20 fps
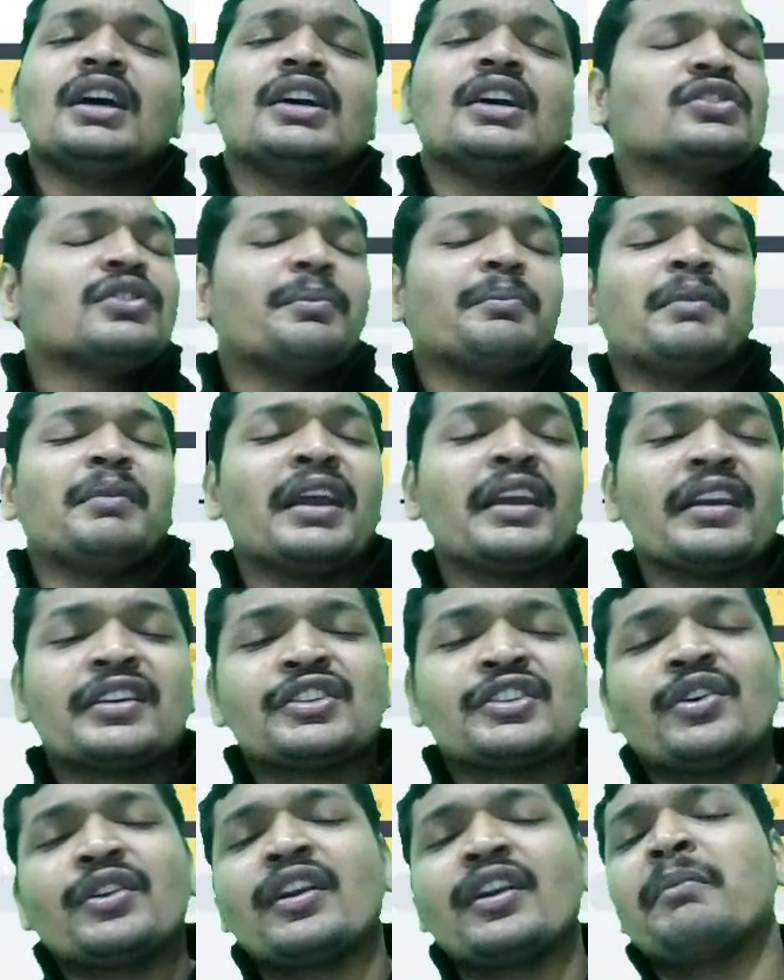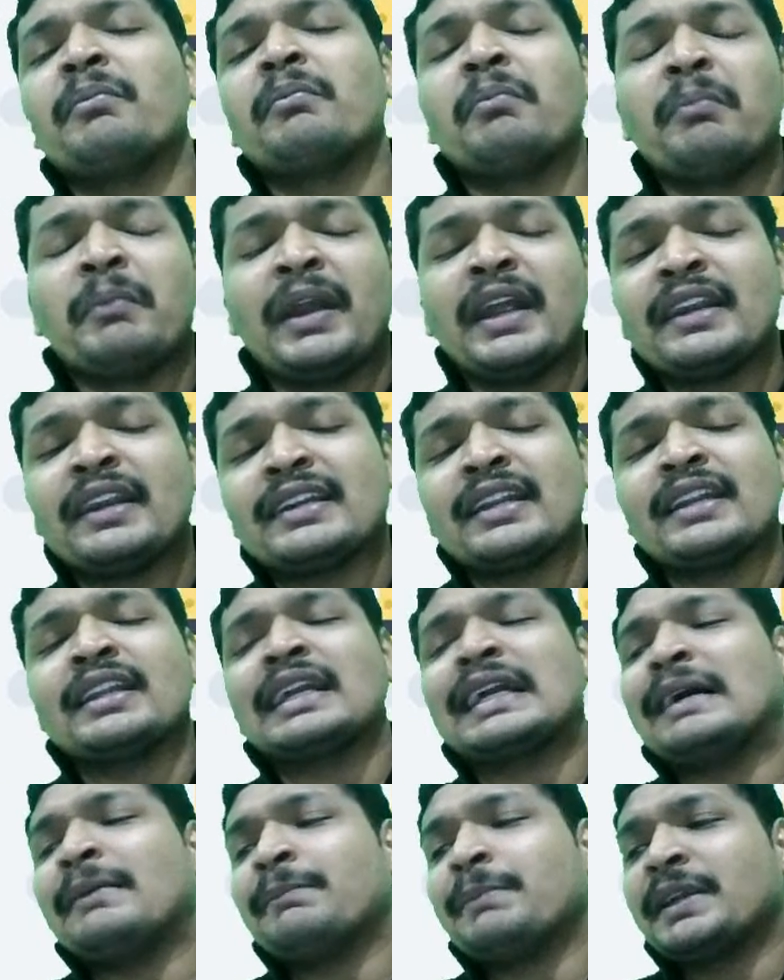Make sure you're maintaining
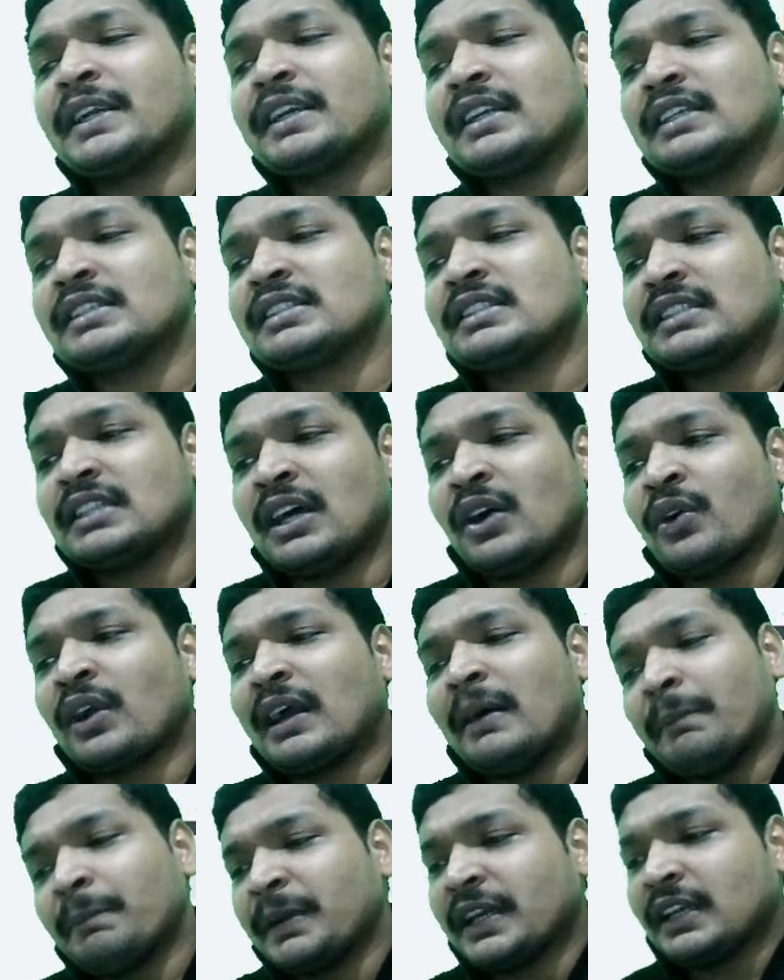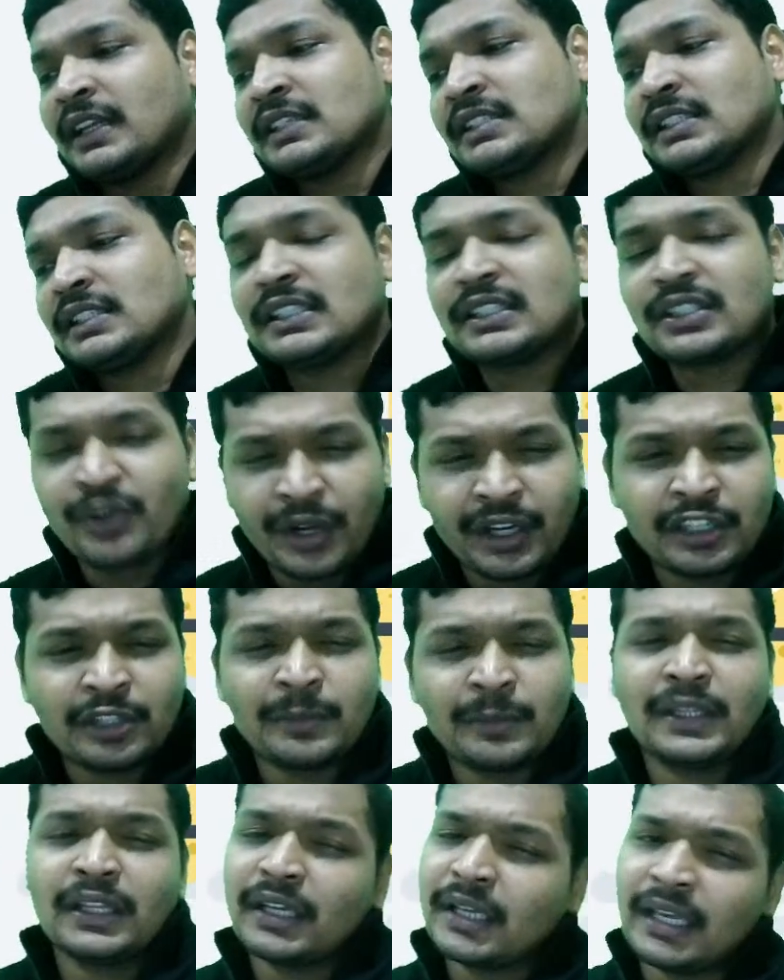completeness. Now completeness is going to be
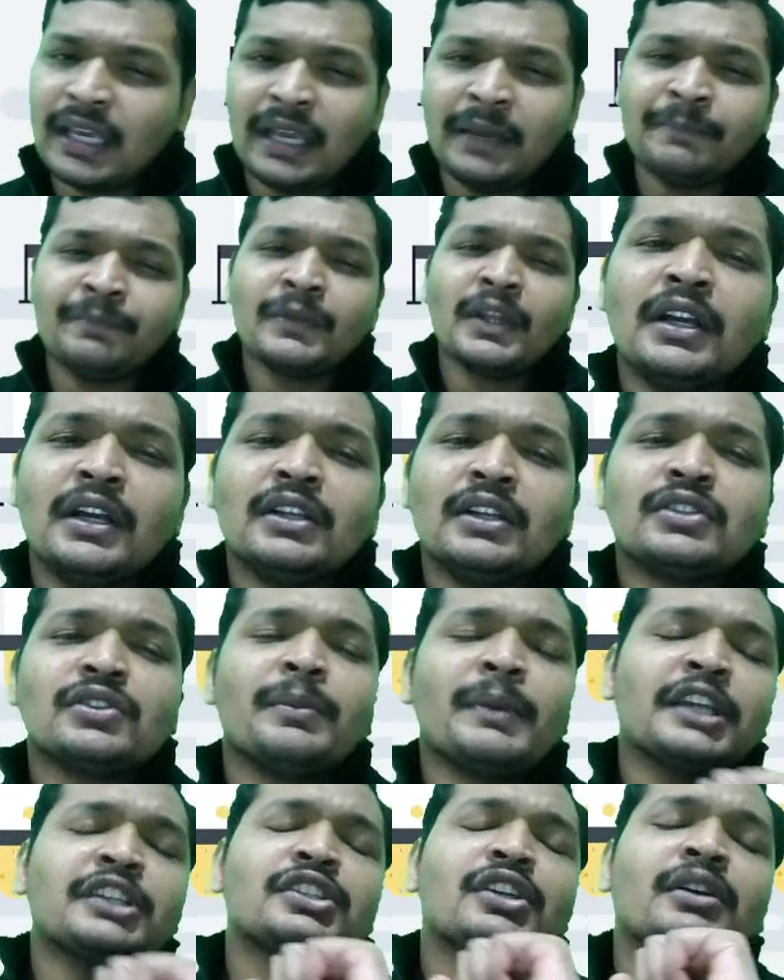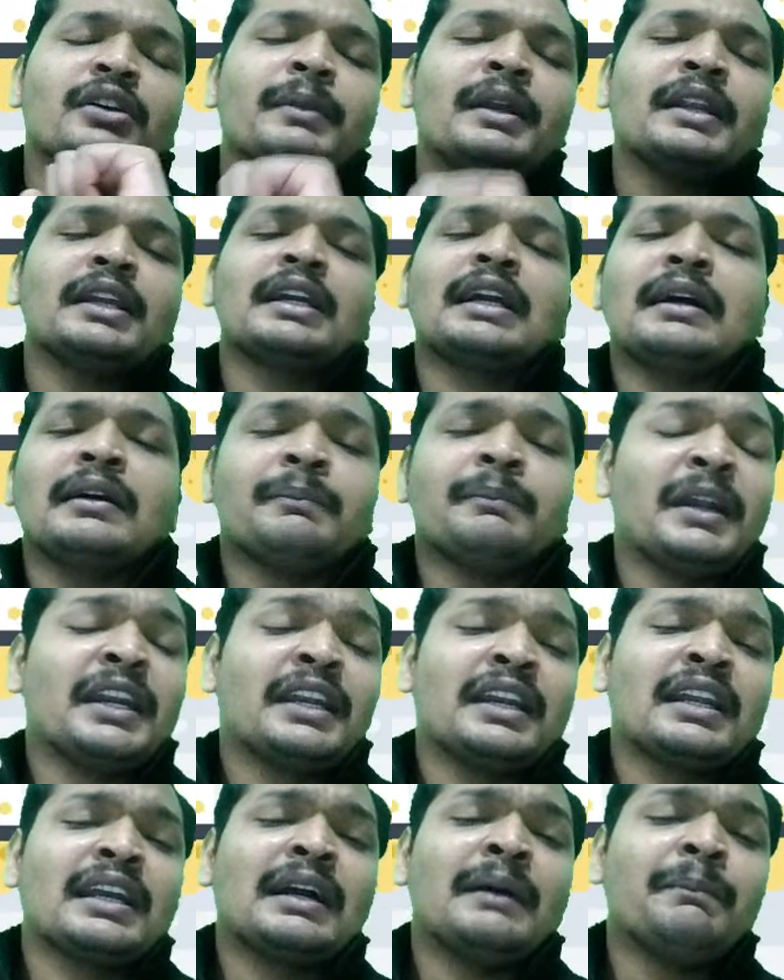the game. So make sure you're
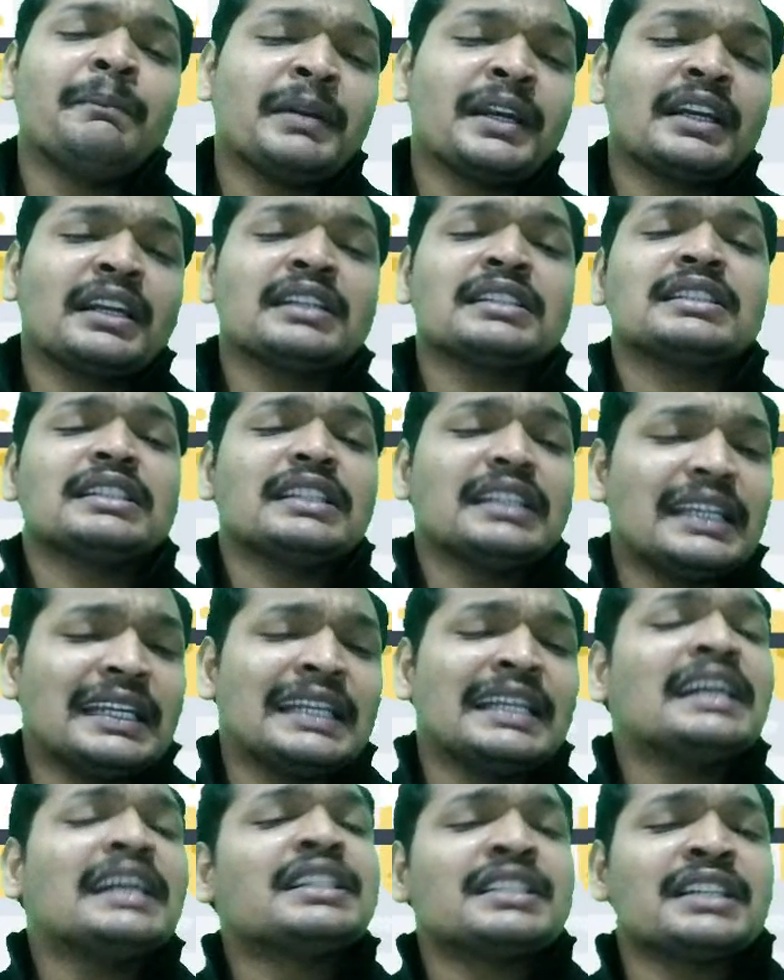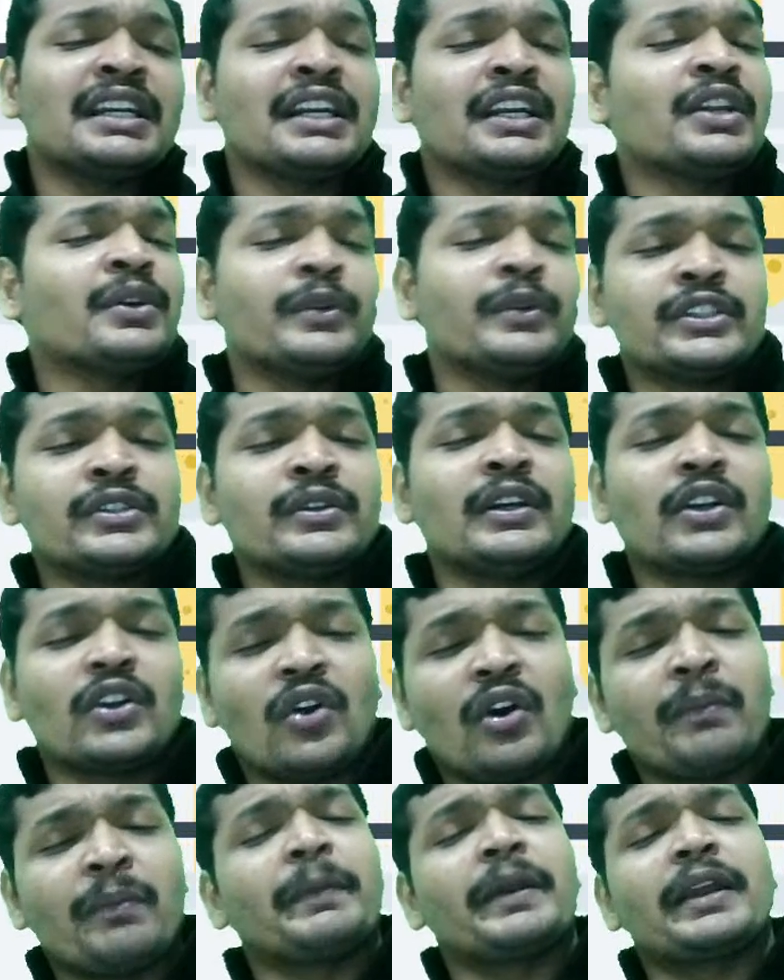maintaining completeness in each and individual
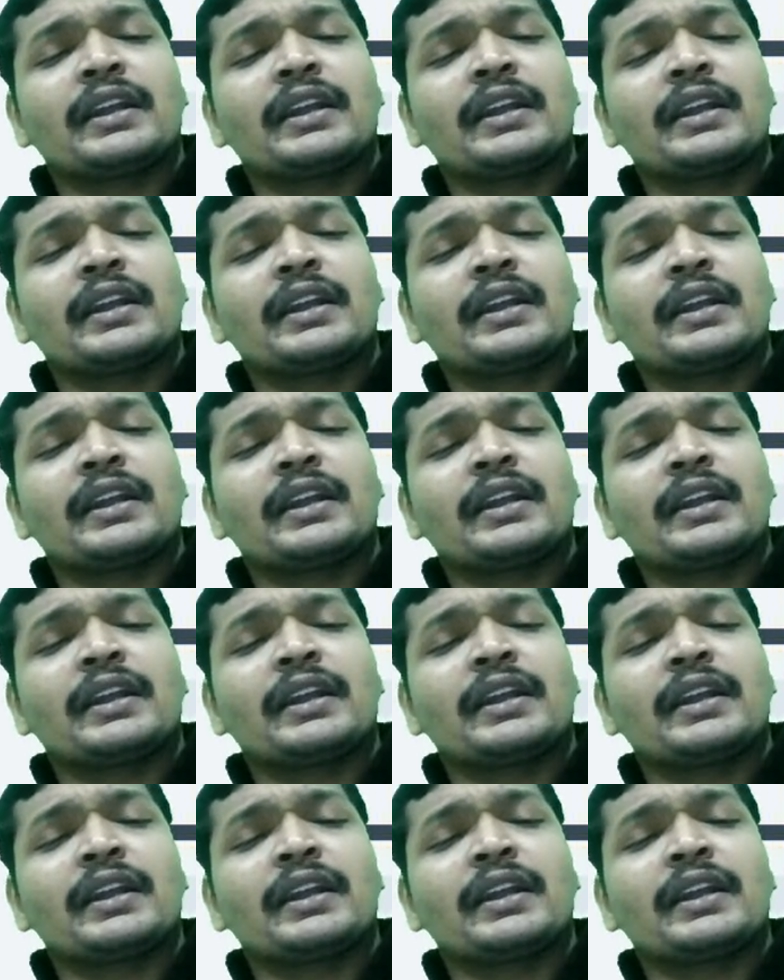topic.